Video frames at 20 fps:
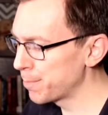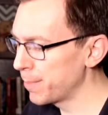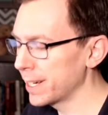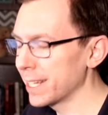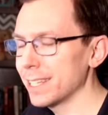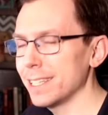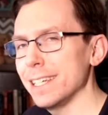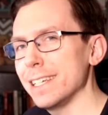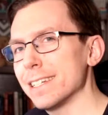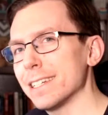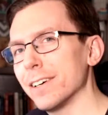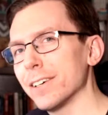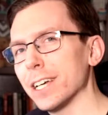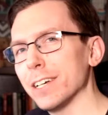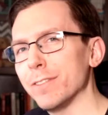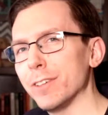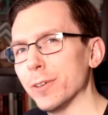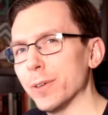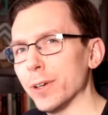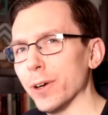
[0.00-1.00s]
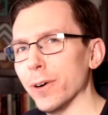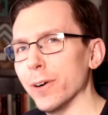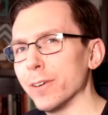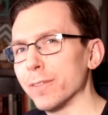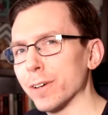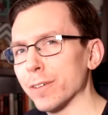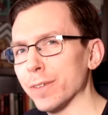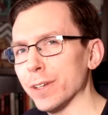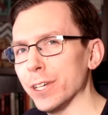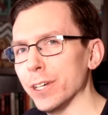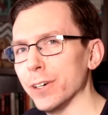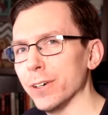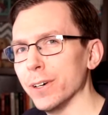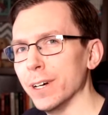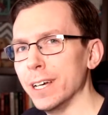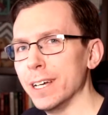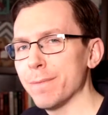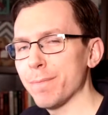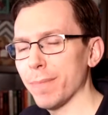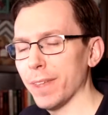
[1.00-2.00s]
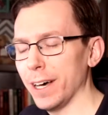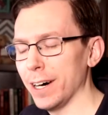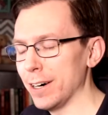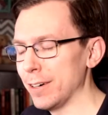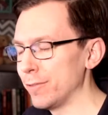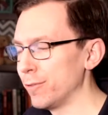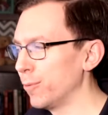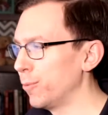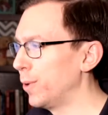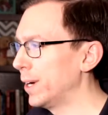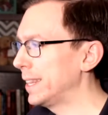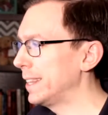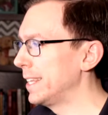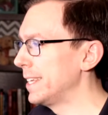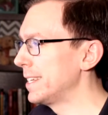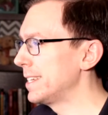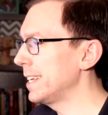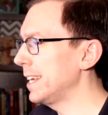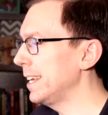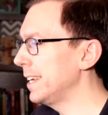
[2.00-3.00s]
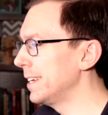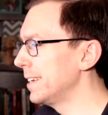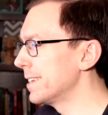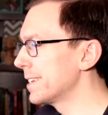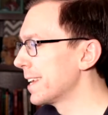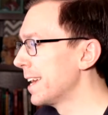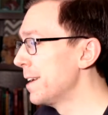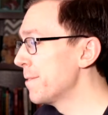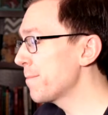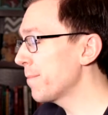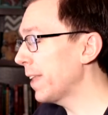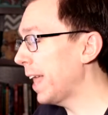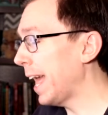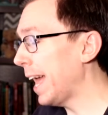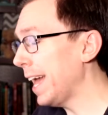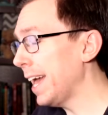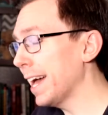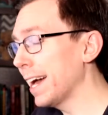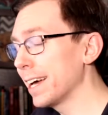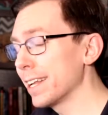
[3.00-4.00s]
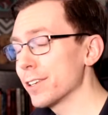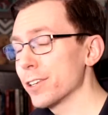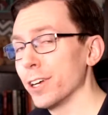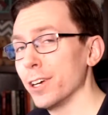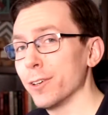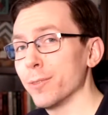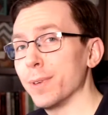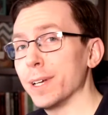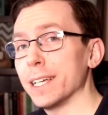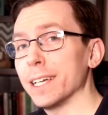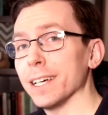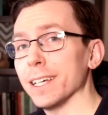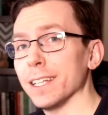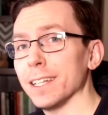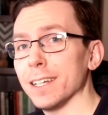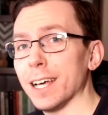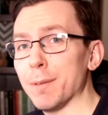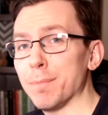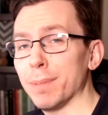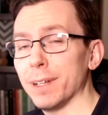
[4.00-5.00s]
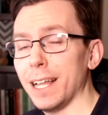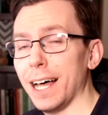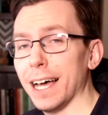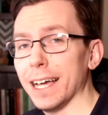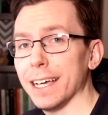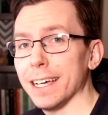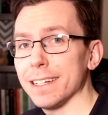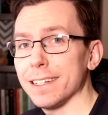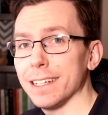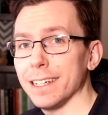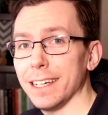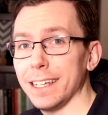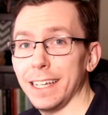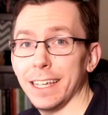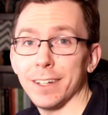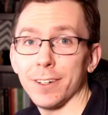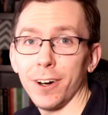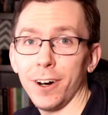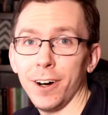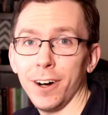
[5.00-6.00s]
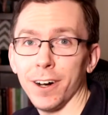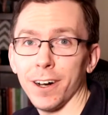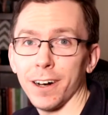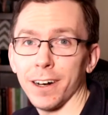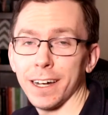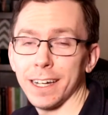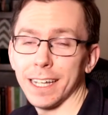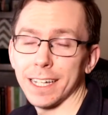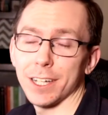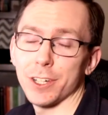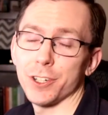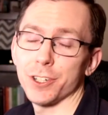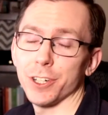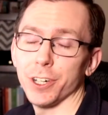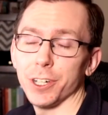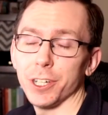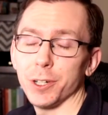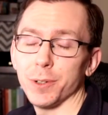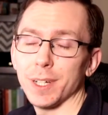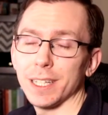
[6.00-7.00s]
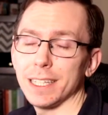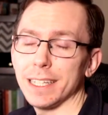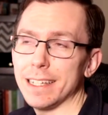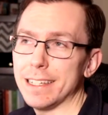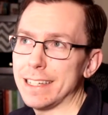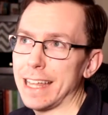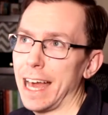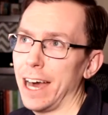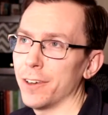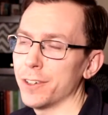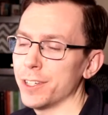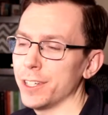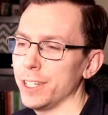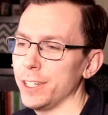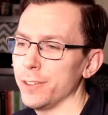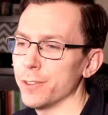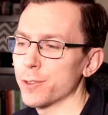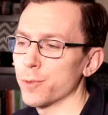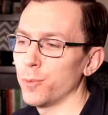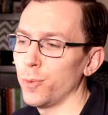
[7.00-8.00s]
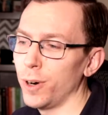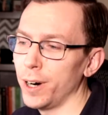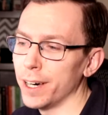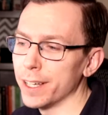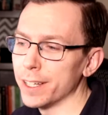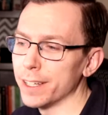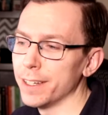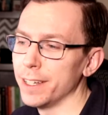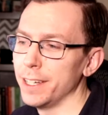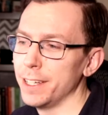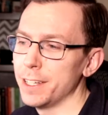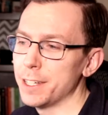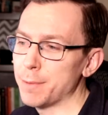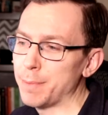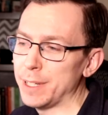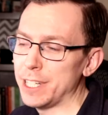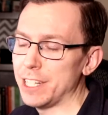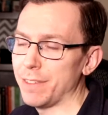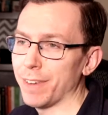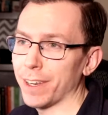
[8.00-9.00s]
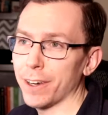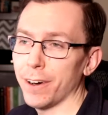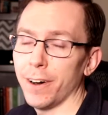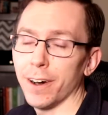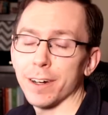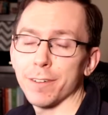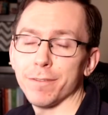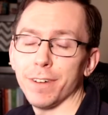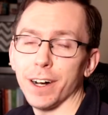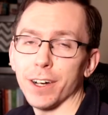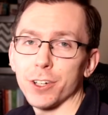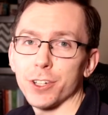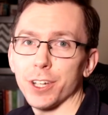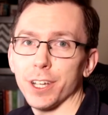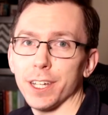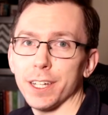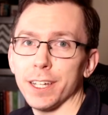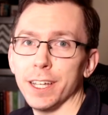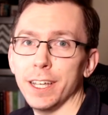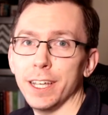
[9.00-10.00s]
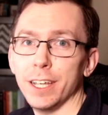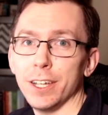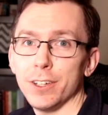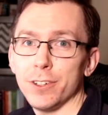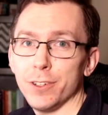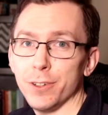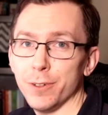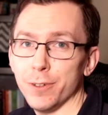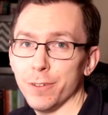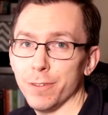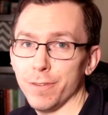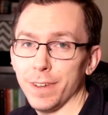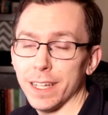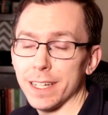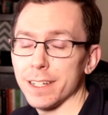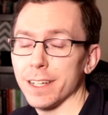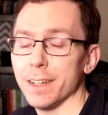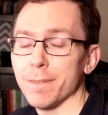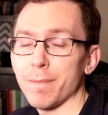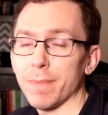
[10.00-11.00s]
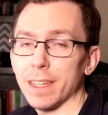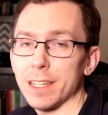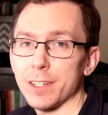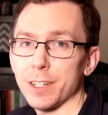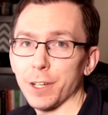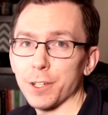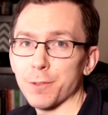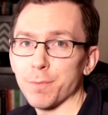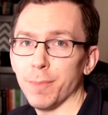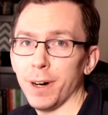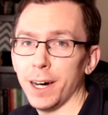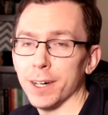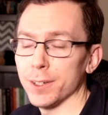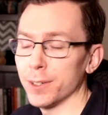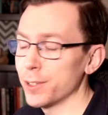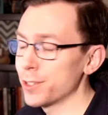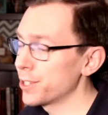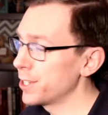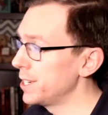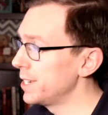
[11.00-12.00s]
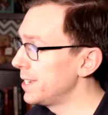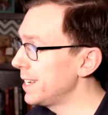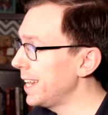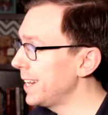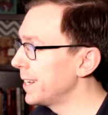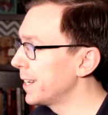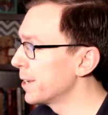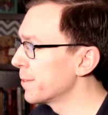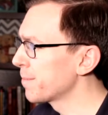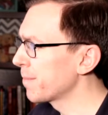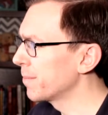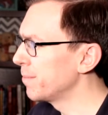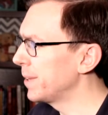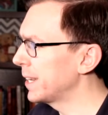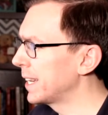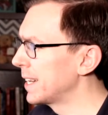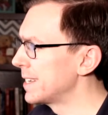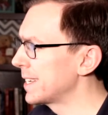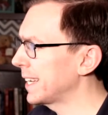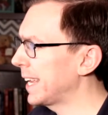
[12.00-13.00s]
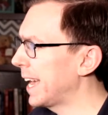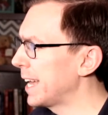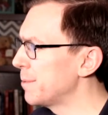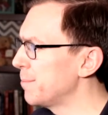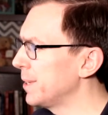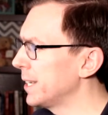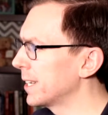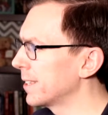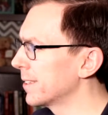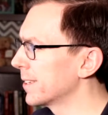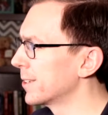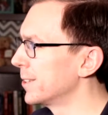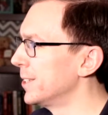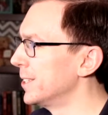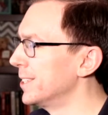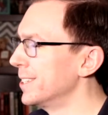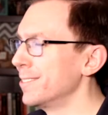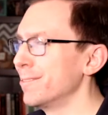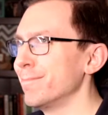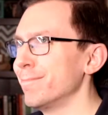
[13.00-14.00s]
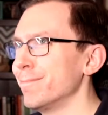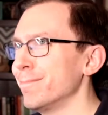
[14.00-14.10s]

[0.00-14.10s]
but at least I'll give you an overview of what this is. And we can apply it in R, and I can show you at least how to use one specific R function to fit such models to data because it can be a little